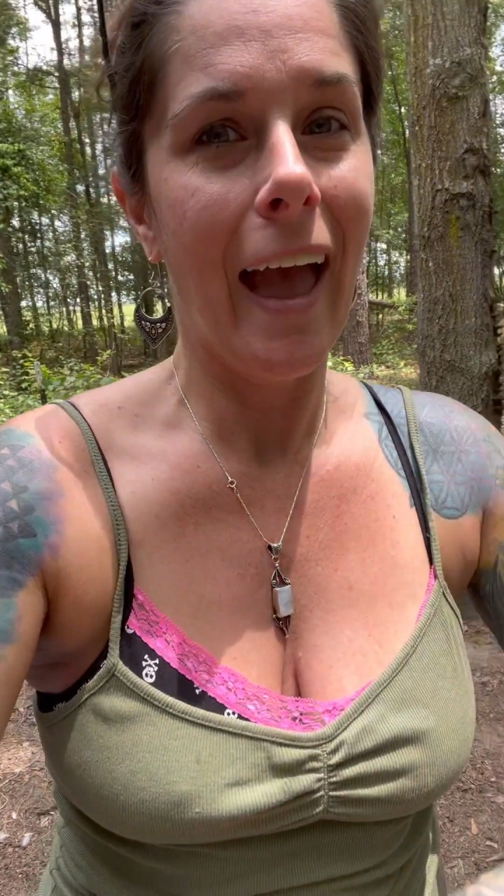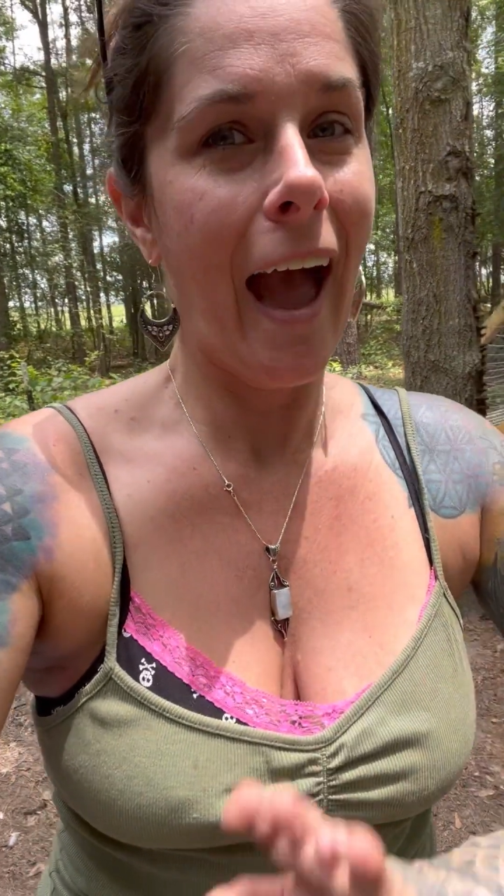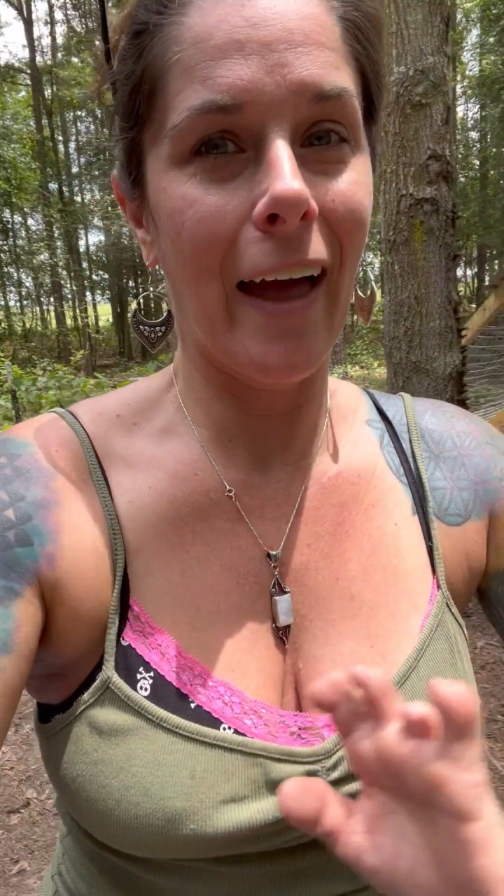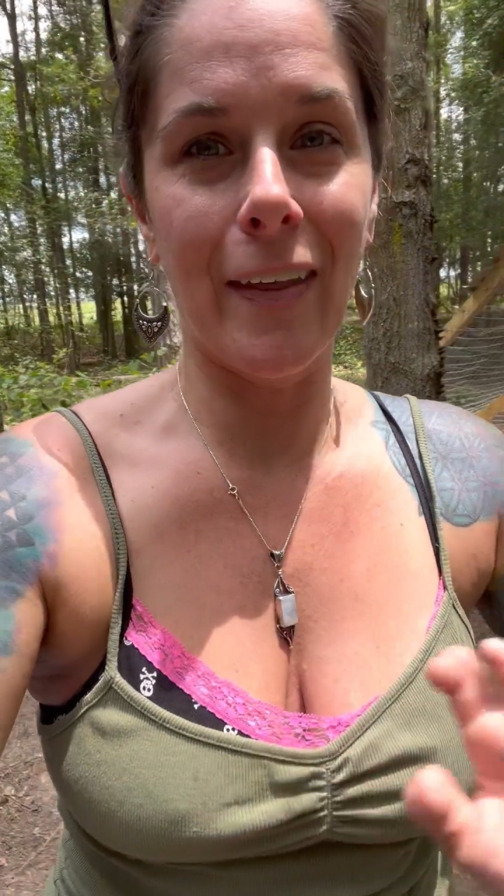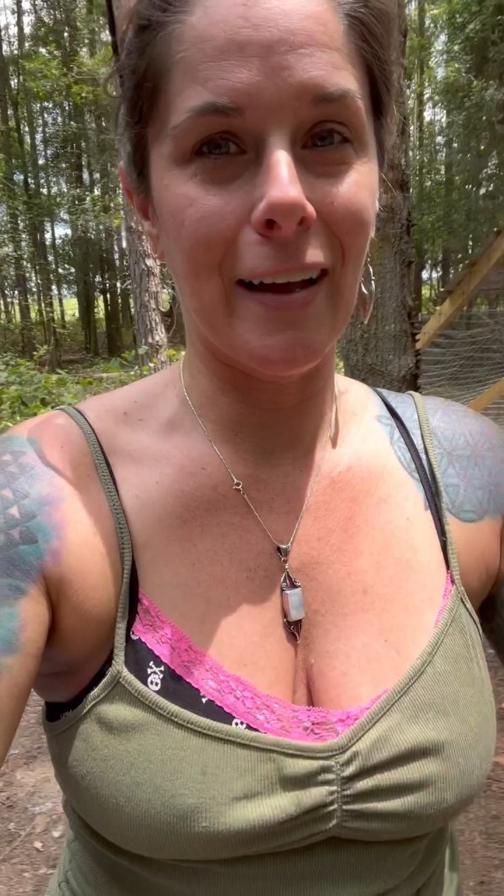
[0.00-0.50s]

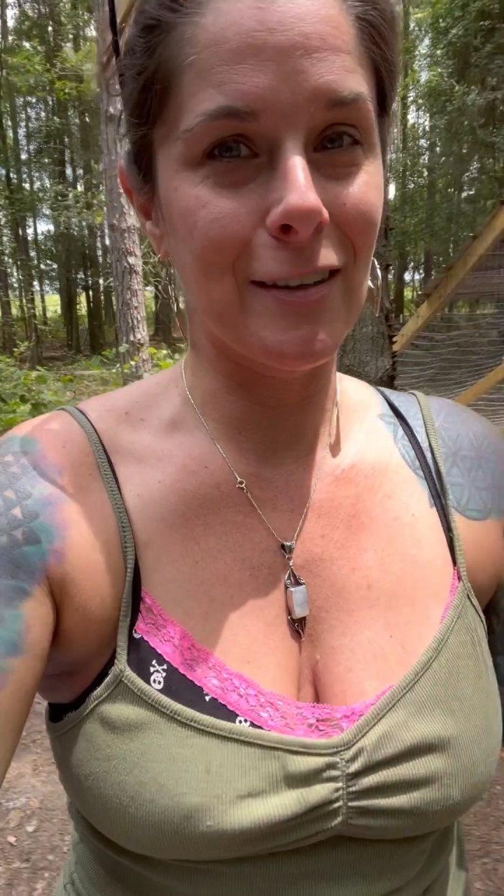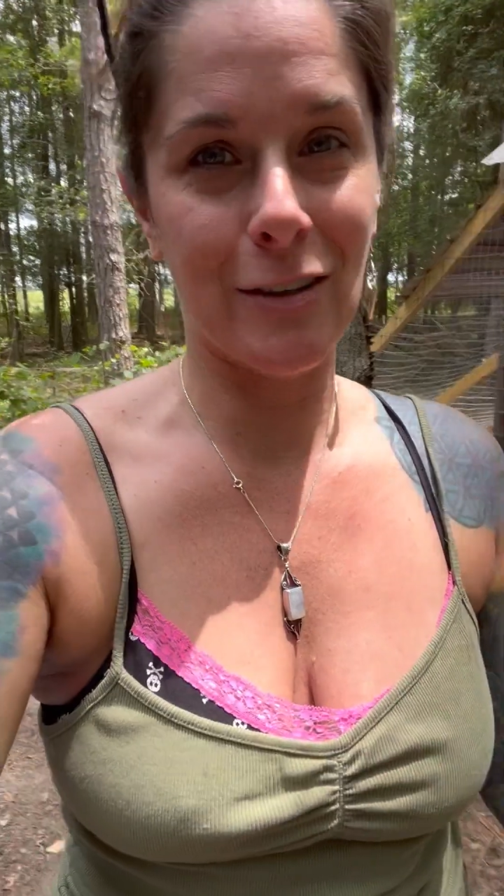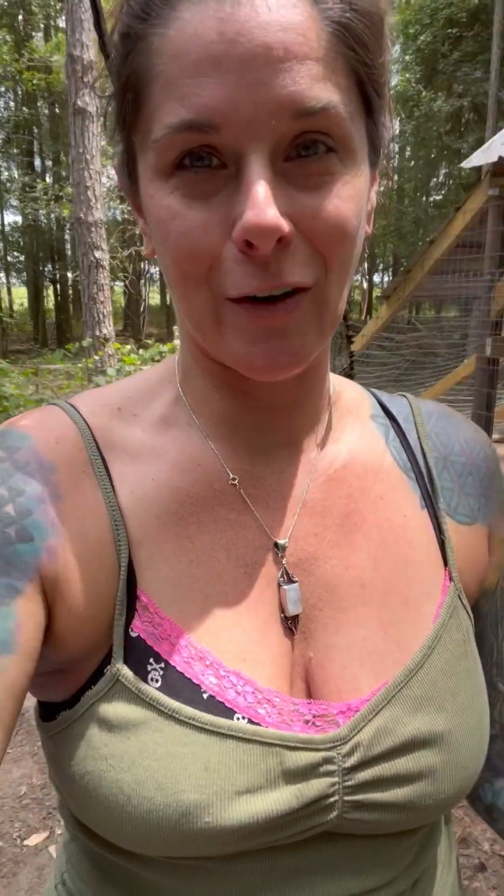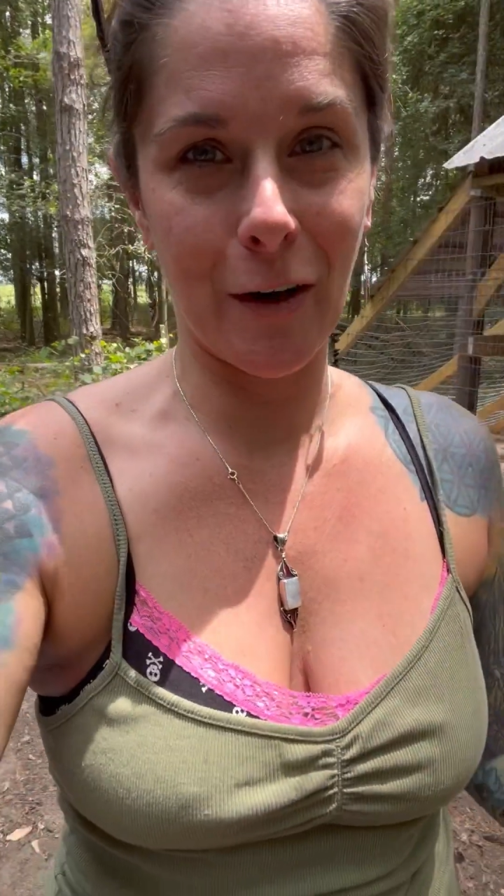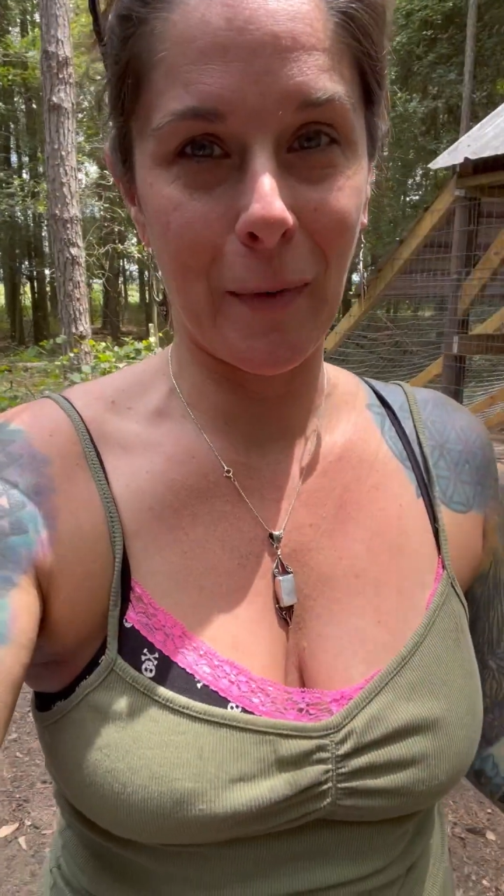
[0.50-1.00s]
at that
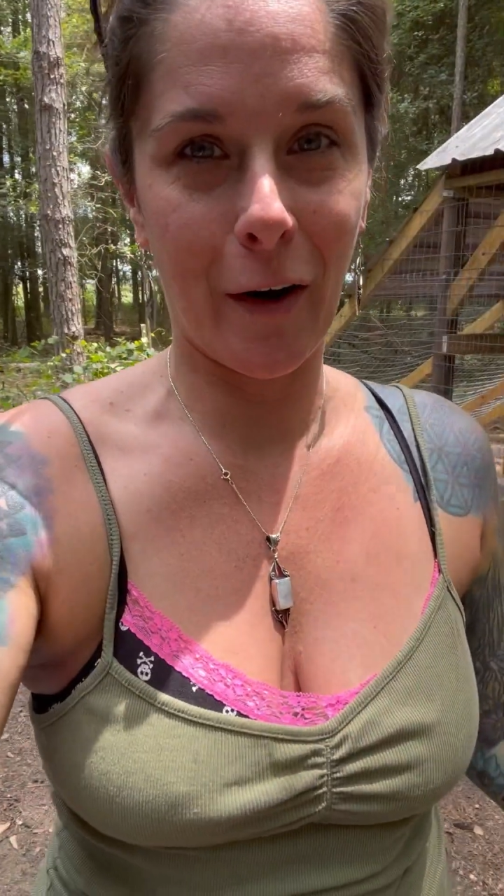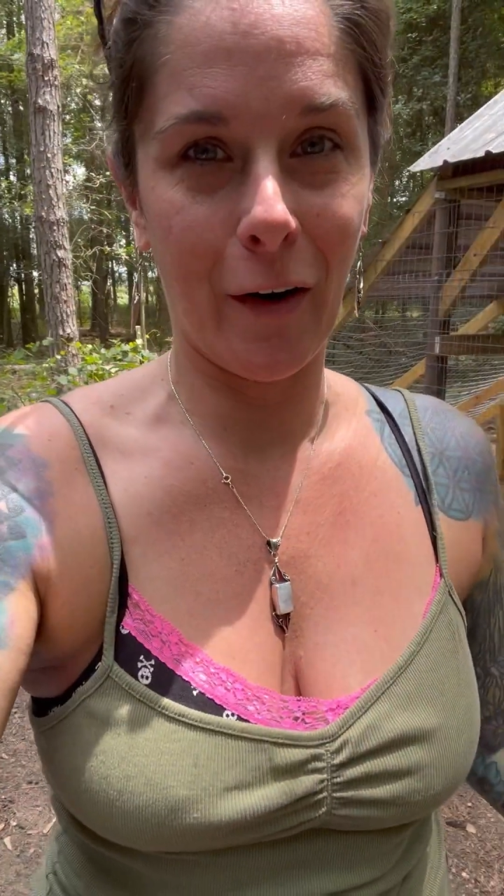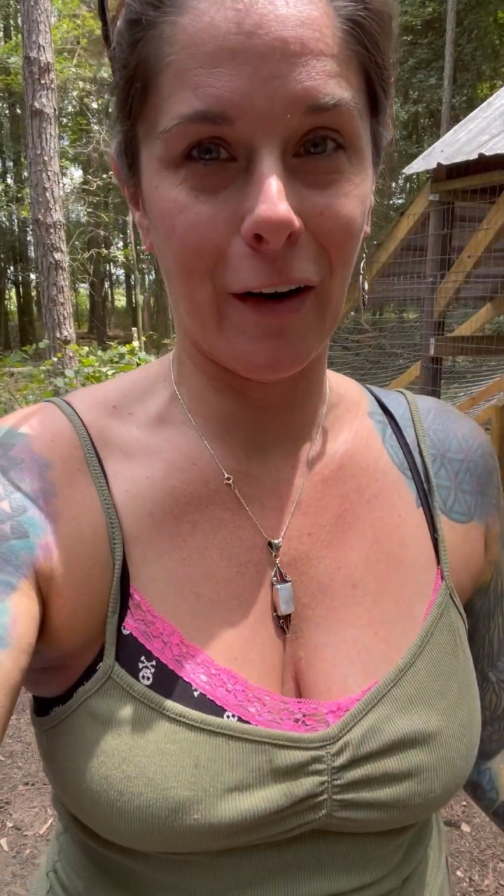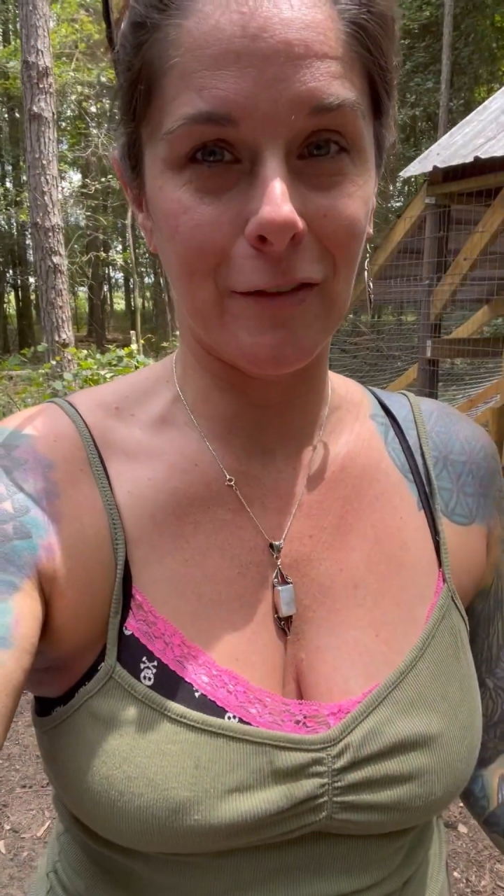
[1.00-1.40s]
certain period of